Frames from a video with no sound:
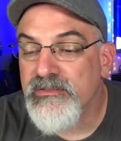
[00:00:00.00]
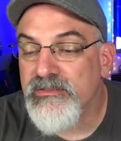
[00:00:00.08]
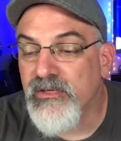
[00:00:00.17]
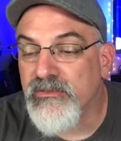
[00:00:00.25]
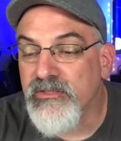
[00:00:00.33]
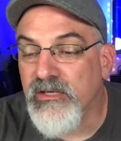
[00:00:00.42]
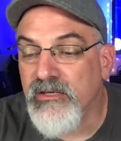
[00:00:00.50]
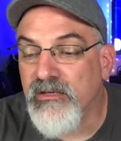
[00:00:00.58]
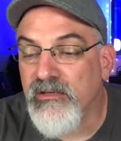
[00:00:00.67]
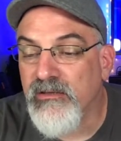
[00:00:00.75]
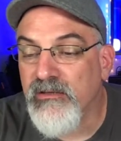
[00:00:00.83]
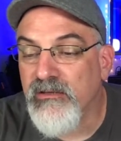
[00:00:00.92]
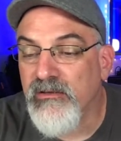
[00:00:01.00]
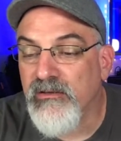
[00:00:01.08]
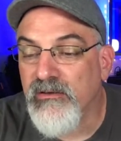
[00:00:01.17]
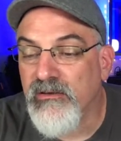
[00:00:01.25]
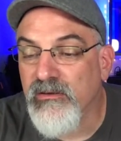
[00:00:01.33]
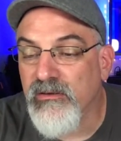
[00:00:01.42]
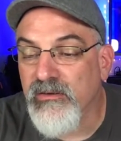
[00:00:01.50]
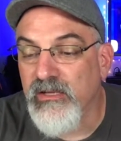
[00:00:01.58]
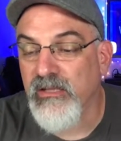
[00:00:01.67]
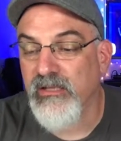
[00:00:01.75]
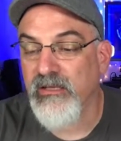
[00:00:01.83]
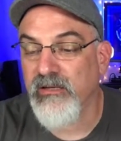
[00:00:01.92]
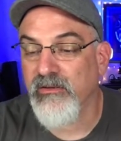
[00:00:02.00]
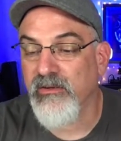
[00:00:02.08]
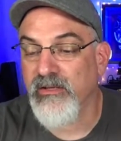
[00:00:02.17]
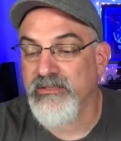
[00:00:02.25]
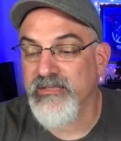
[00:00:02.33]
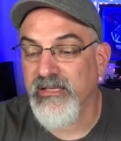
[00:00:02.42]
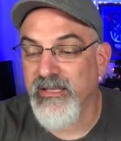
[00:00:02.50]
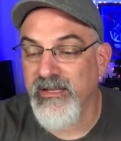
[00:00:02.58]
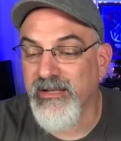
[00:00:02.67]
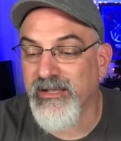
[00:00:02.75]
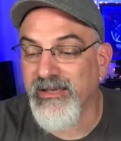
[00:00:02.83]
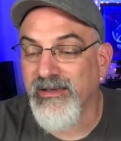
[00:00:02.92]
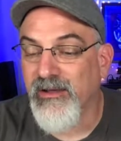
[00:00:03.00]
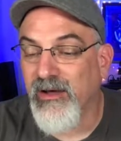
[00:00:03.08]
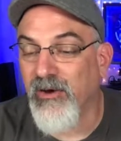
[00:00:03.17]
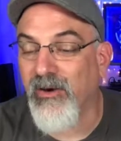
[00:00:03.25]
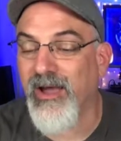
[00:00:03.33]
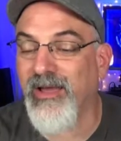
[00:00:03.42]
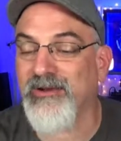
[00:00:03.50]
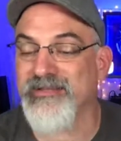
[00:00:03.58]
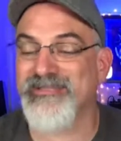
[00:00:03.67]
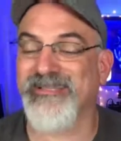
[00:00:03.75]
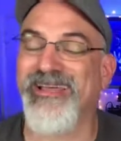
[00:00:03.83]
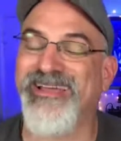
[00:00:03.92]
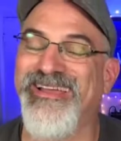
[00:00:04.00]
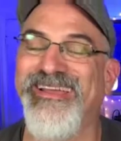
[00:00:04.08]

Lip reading: Sotucker Daily. I don't know how to say that. Oh, hi, Ursula.